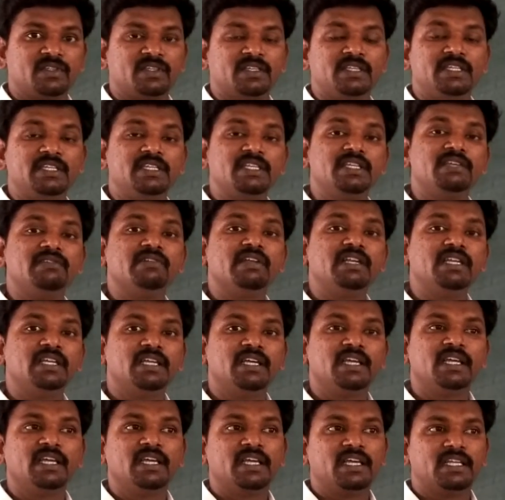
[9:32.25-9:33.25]

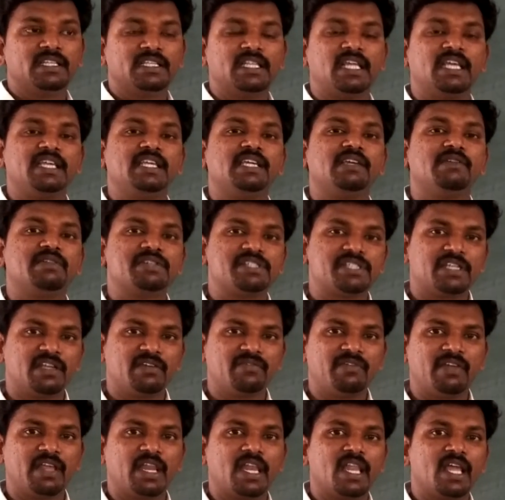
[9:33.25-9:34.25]
Even the equation
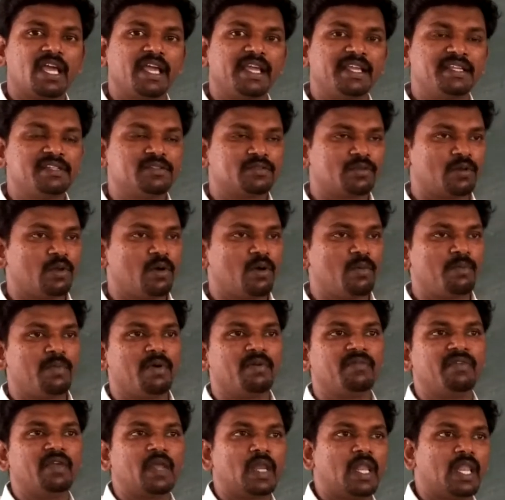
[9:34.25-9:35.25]
of a line, slope
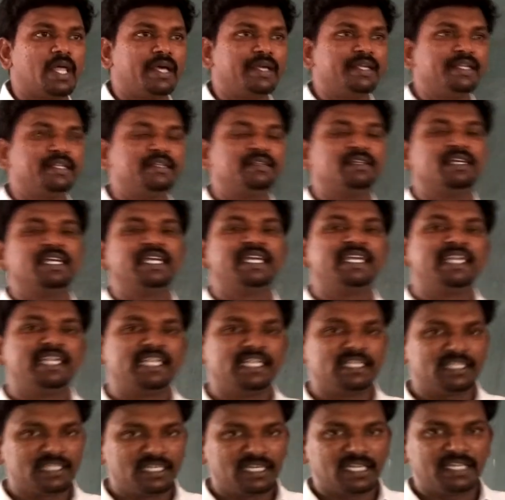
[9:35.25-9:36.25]
of a line,
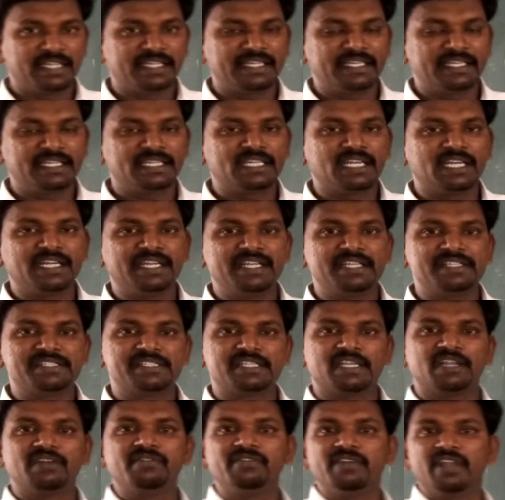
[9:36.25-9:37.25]

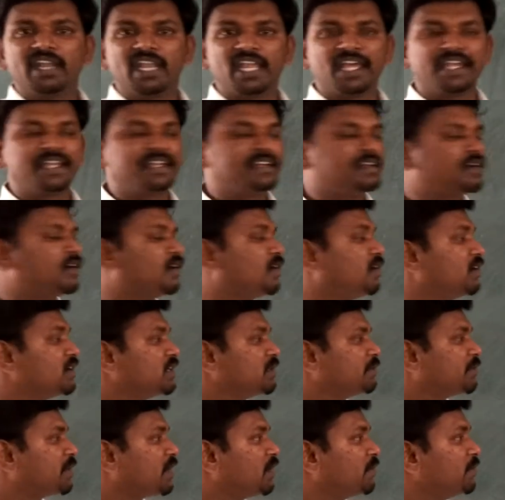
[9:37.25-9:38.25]
inclination of a line, all
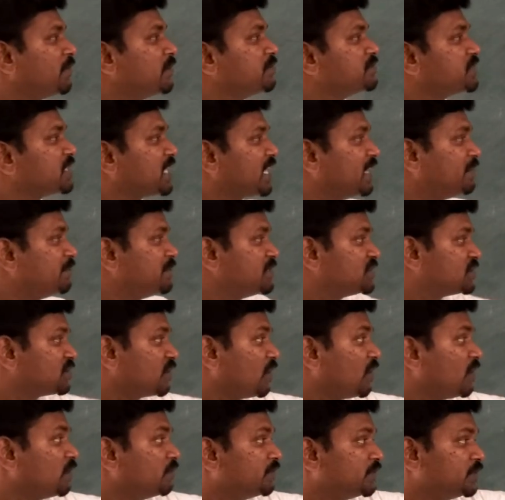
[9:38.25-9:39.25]
the problems can be
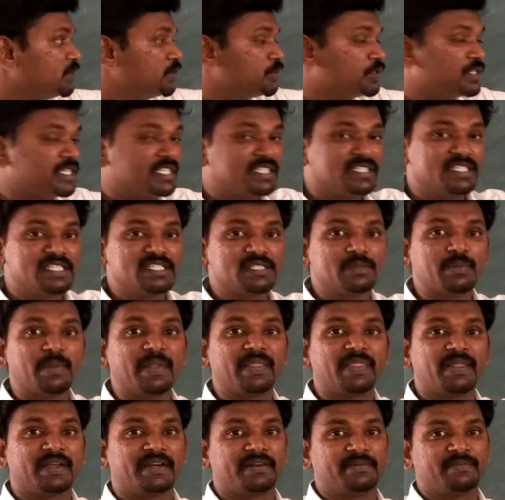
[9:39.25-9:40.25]
solved using this
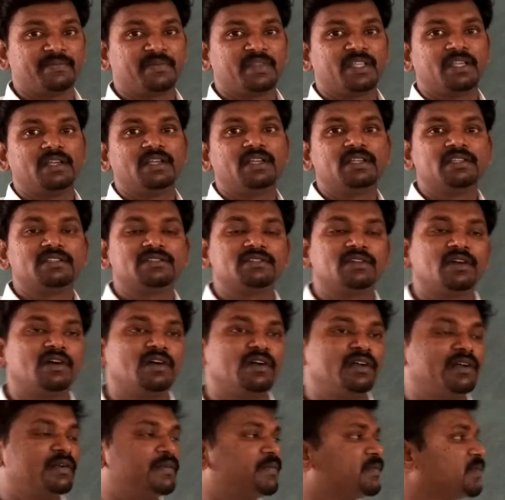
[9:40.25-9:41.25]
method.
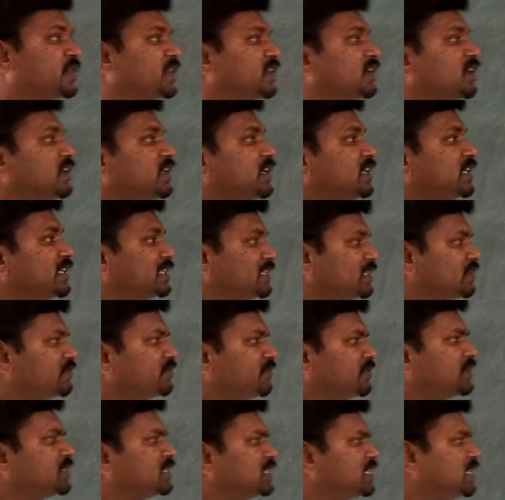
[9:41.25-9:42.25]
So
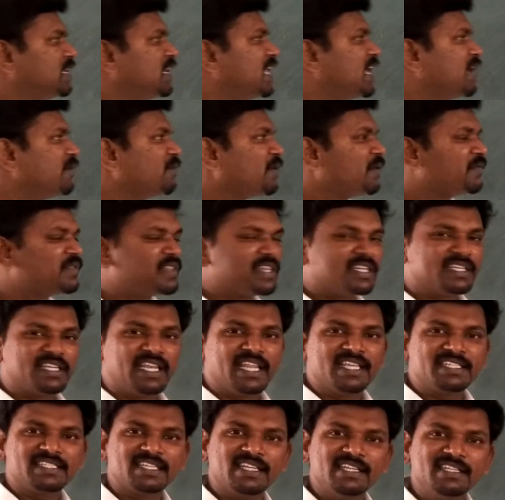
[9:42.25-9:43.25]
the name of the
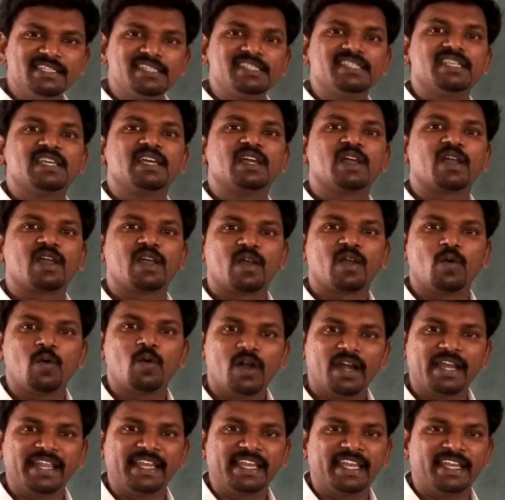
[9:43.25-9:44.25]
lesson is
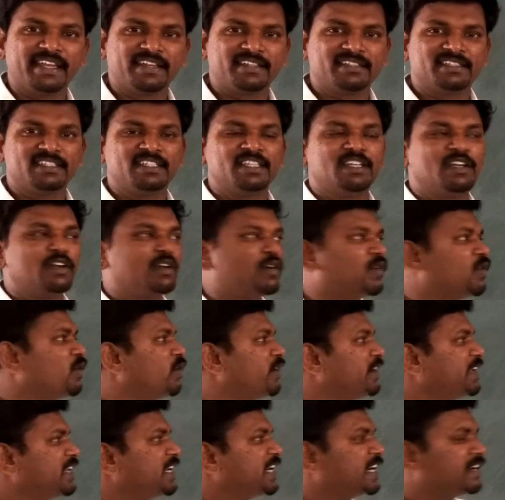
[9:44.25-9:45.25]
coordinate.
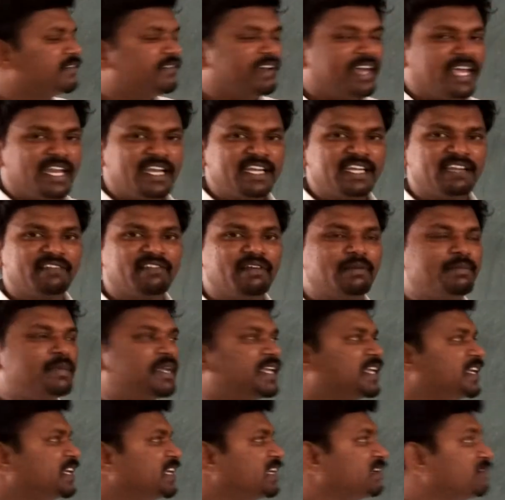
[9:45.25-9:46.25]
Coordinate, where it will be?